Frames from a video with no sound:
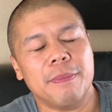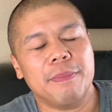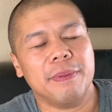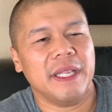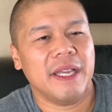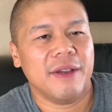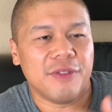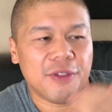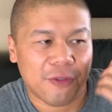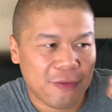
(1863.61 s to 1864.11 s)

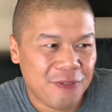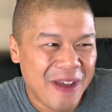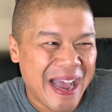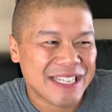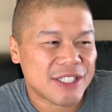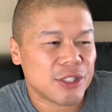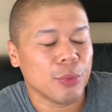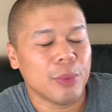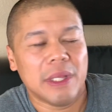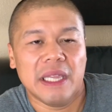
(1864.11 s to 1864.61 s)
believe the
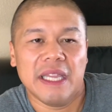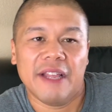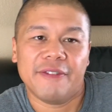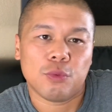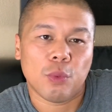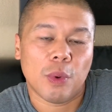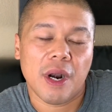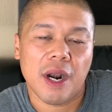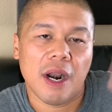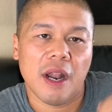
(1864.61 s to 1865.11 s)
faster we
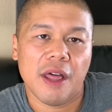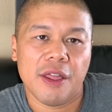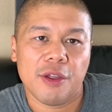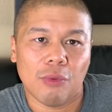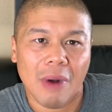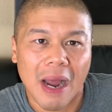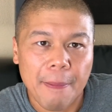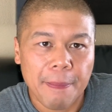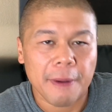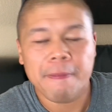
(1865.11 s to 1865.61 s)
lift one
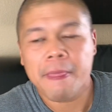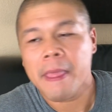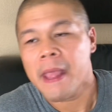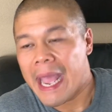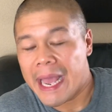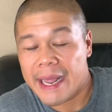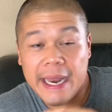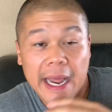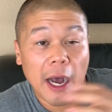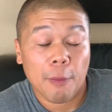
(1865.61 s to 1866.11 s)
another up
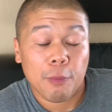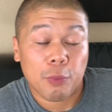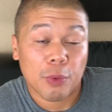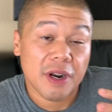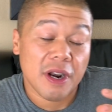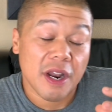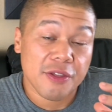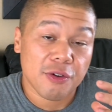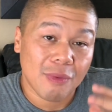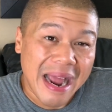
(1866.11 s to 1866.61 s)
and help one
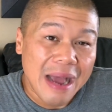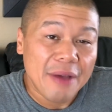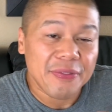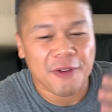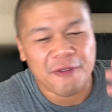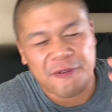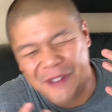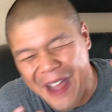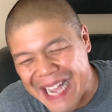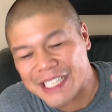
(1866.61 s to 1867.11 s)
another out,
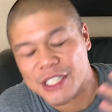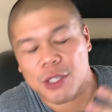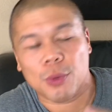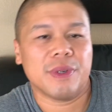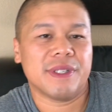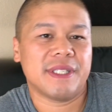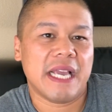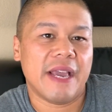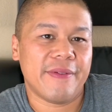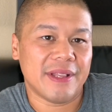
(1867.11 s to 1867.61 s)
the faster
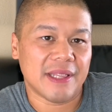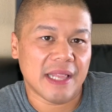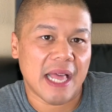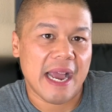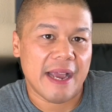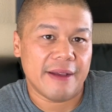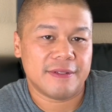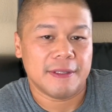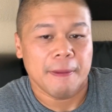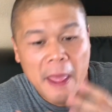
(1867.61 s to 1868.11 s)
we're saving
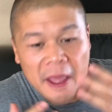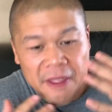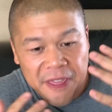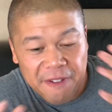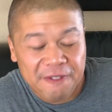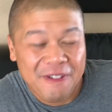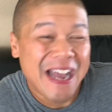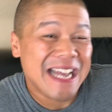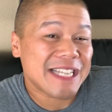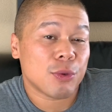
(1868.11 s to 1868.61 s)
lives. The
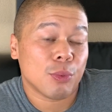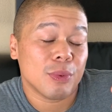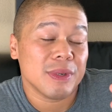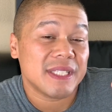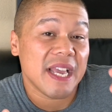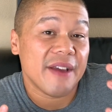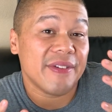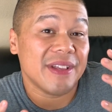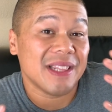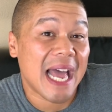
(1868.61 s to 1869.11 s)
faster we're
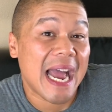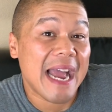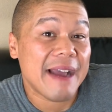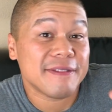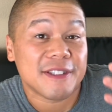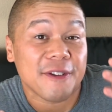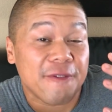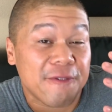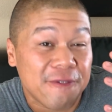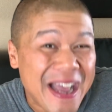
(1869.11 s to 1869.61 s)
saving
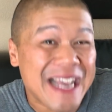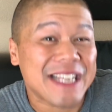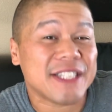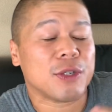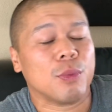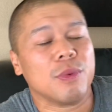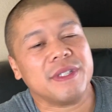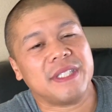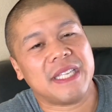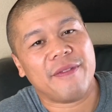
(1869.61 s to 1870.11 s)
lives, the
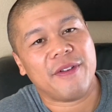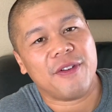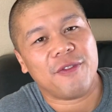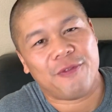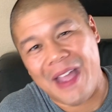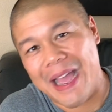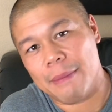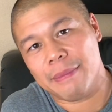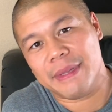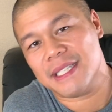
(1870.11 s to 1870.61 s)
faster we're saving
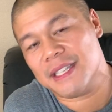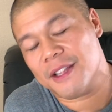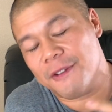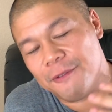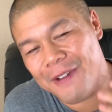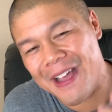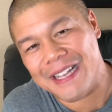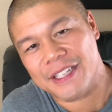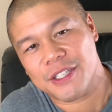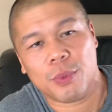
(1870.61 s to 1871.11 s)
families, and the
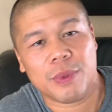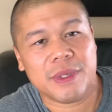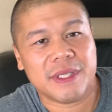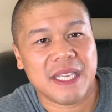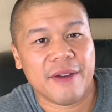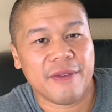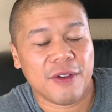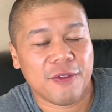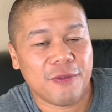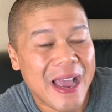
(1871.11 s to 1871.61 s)
faster we're
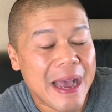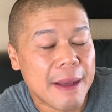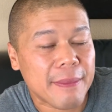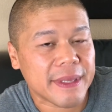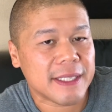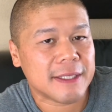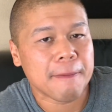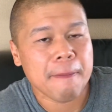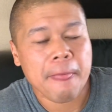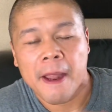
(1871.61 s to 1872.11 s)
saving
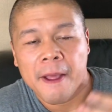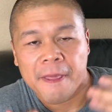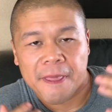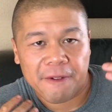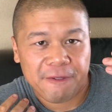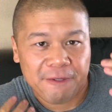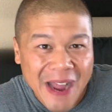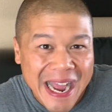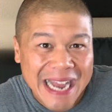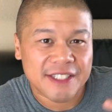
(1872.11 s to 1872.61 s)
families, the
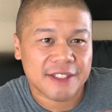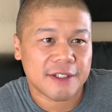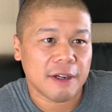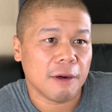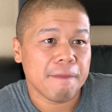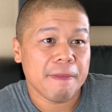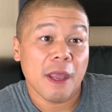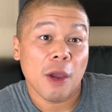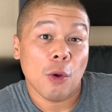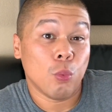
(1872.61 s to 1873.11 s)

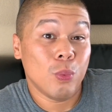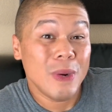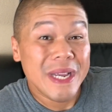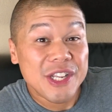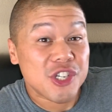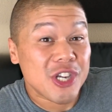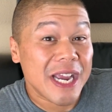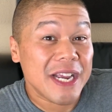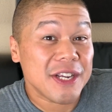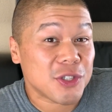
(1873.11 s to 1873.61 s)
faster we
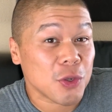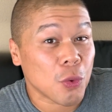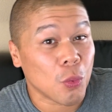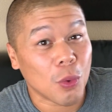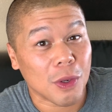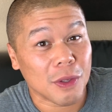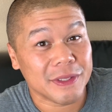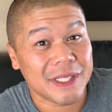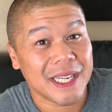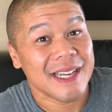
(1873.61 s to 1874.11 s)
change the
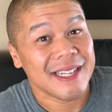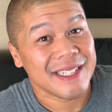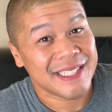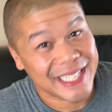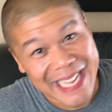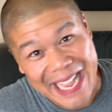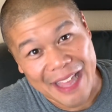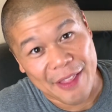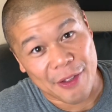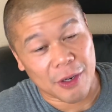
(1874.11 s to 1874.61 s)
world
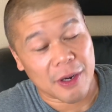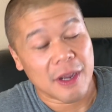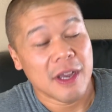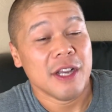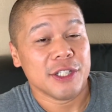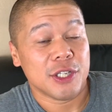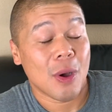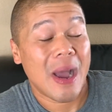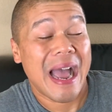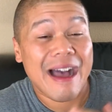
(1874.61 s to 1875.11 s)
together.
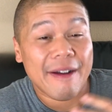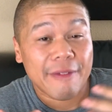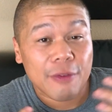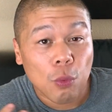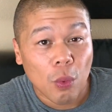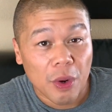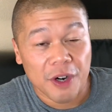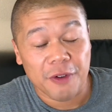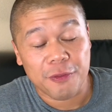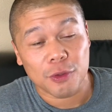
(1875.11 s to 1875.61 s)
So have a
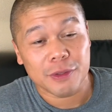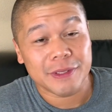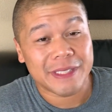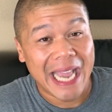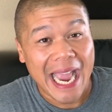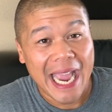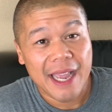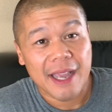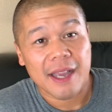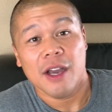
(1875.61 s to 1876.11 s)
wonderful
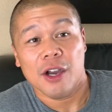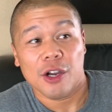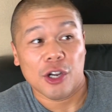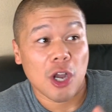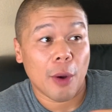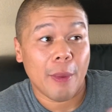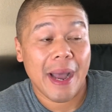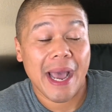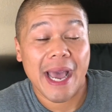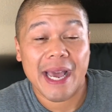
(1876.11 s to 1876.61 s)
day.
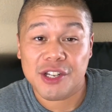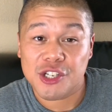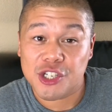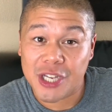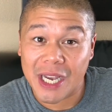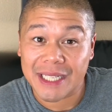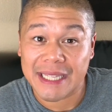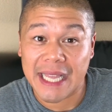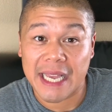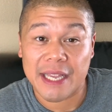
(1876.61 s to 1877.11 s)
Go ahead and
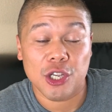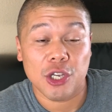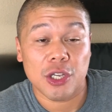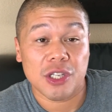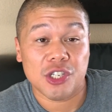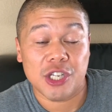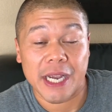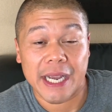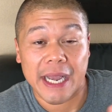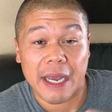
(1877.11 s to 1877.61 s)
check that. You
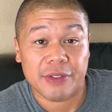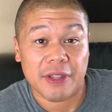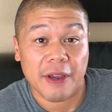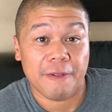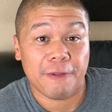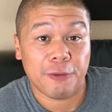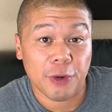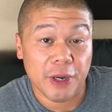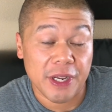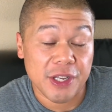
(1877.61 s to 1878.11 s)
can check out
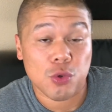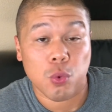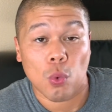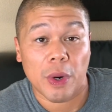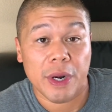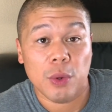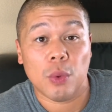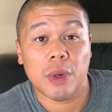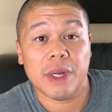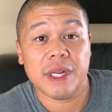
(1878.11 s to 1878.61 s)
that free
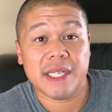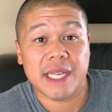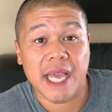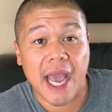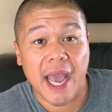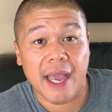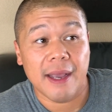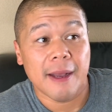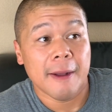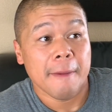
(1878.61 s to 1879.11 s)

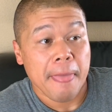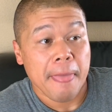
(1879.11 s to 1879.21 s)
21-day